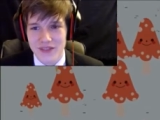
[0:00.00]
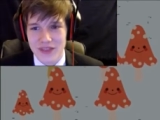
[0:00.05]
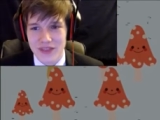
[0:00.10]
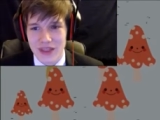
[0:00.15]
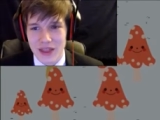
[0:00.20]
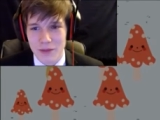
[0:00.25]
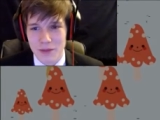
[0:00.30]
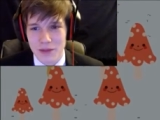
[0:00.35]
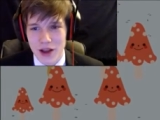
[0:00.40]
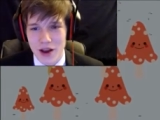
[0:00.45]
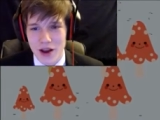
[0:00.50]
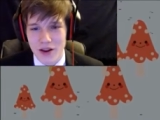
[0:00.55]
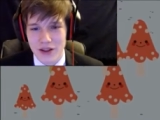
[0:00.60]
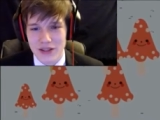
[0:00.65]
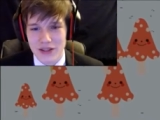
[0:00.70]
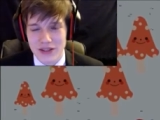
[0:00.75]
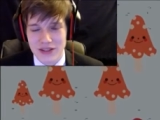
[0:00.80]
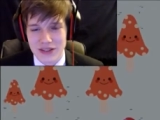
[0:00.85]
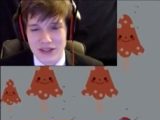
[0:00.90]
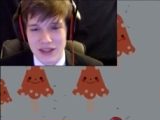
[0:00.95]
Keep going,
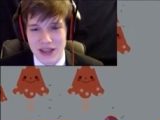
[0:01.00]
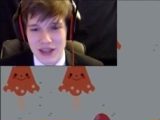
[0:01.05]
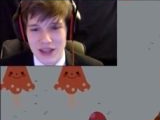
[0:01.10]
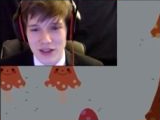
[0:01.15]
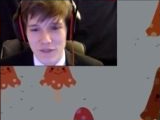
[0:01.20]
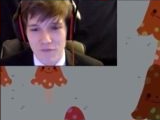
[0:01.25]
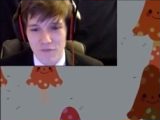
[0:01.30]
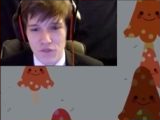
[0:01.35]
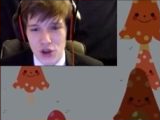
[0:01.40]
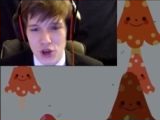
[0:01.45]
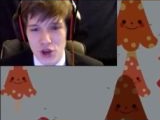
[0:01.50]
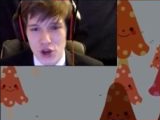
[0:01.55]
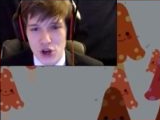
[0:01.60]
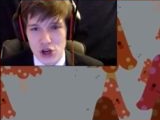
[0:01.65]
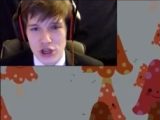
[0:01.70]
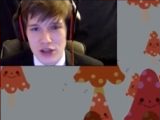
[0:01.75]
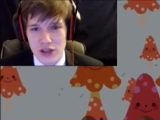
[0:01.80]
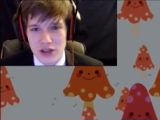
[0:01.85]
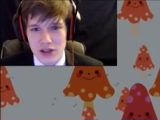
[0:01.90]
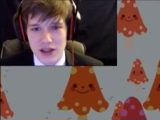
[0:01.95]
just eat the
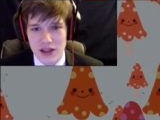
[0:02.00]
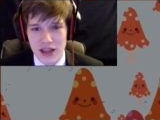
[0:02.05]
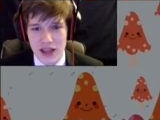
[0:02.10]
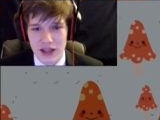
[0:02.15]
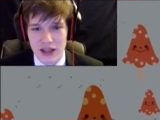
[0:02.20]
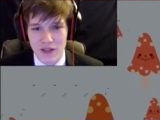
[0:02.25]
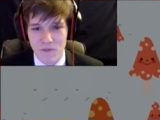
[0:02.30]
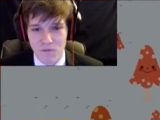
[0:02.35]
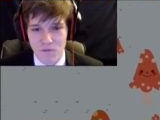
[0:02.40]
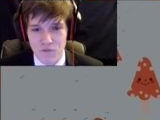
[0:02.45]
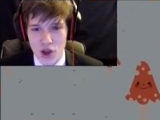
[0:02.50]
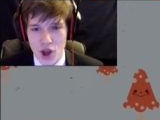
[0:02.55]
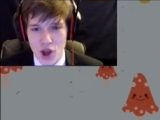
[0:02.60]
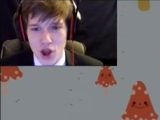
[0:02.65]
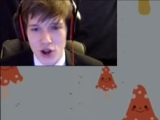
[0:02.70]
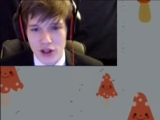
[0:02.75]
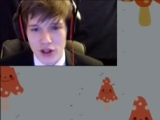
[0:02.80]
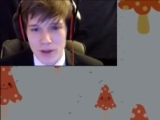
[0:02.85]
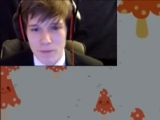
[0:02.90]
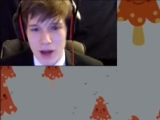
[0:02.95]
food! Eat the
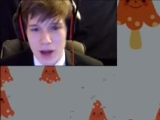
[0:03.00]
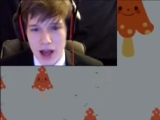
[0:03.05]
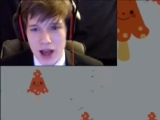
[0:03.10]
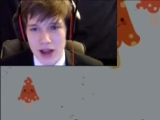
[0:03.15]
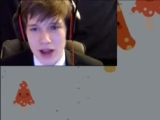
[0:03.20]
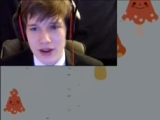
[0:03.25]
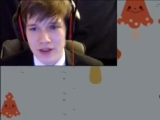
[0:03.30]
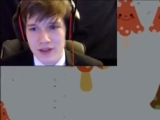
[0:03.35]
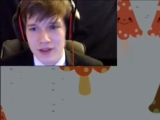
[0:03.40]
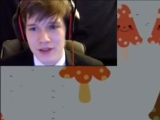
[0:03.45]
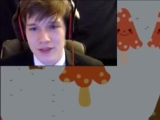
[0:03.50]
food, come on!